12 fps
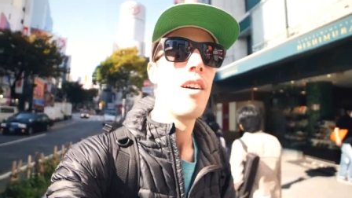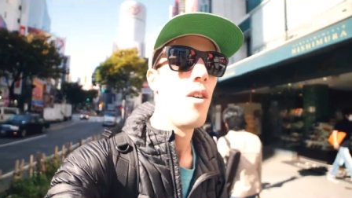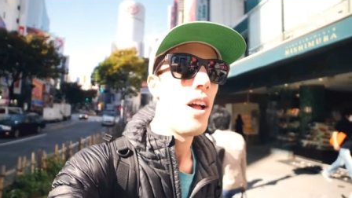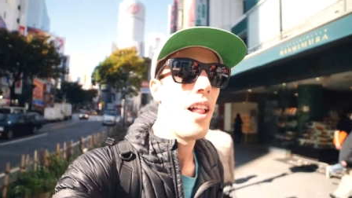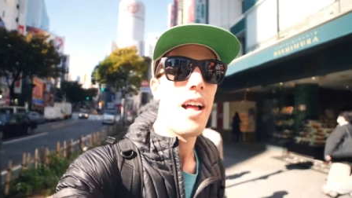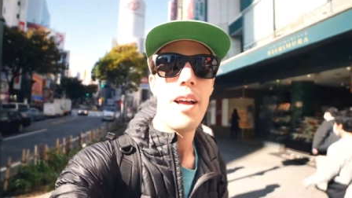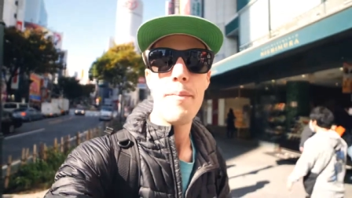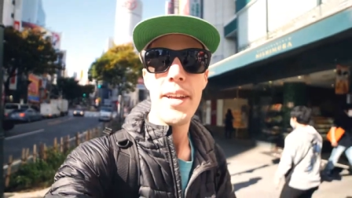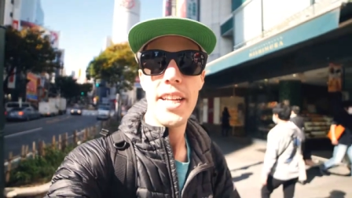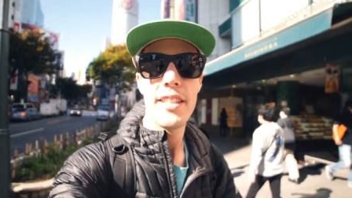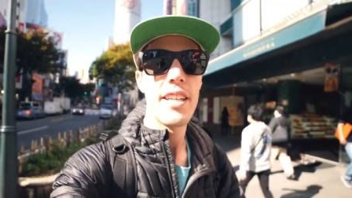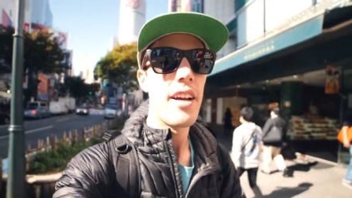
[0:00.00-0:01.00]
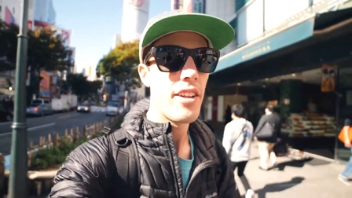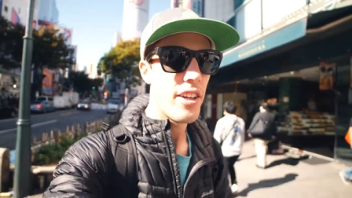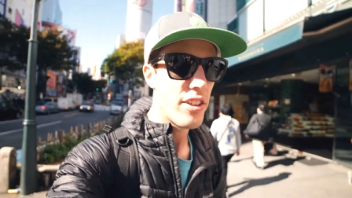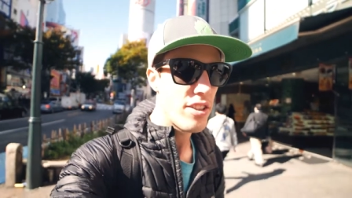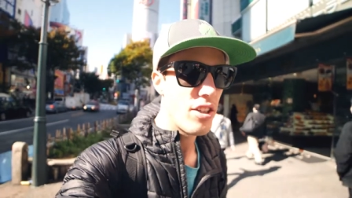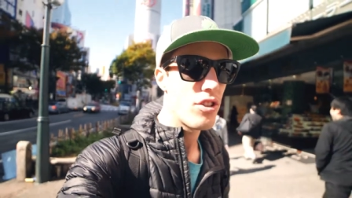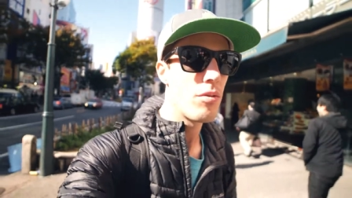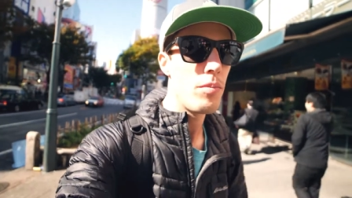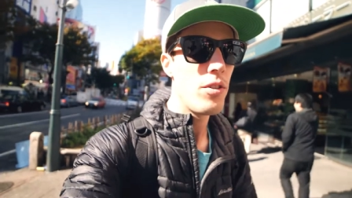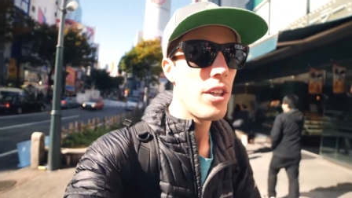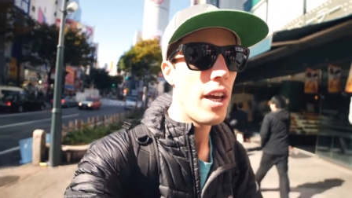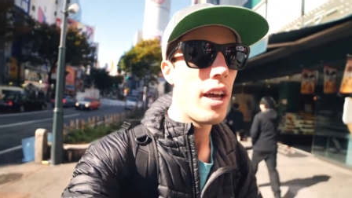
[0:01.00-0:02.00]
Well, I made it down here to
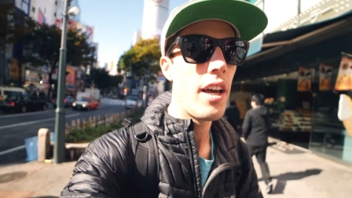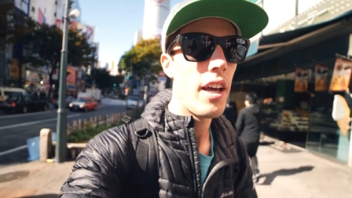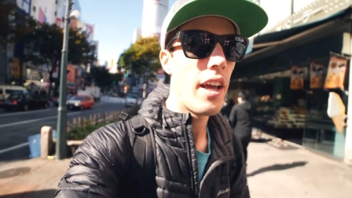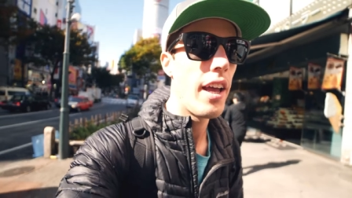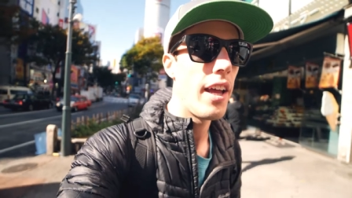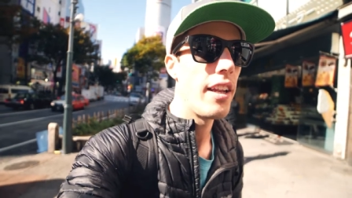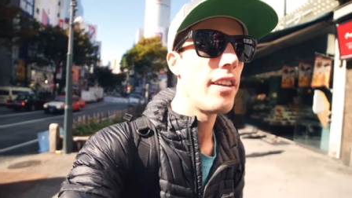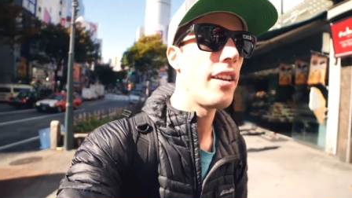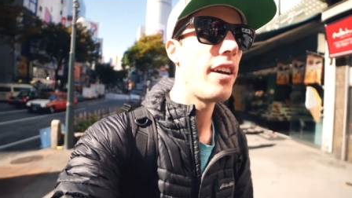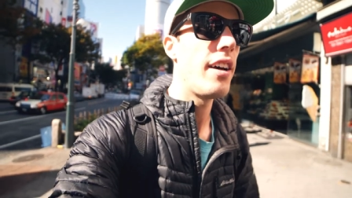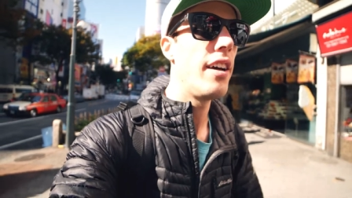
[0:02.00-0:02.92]
Shibuya, and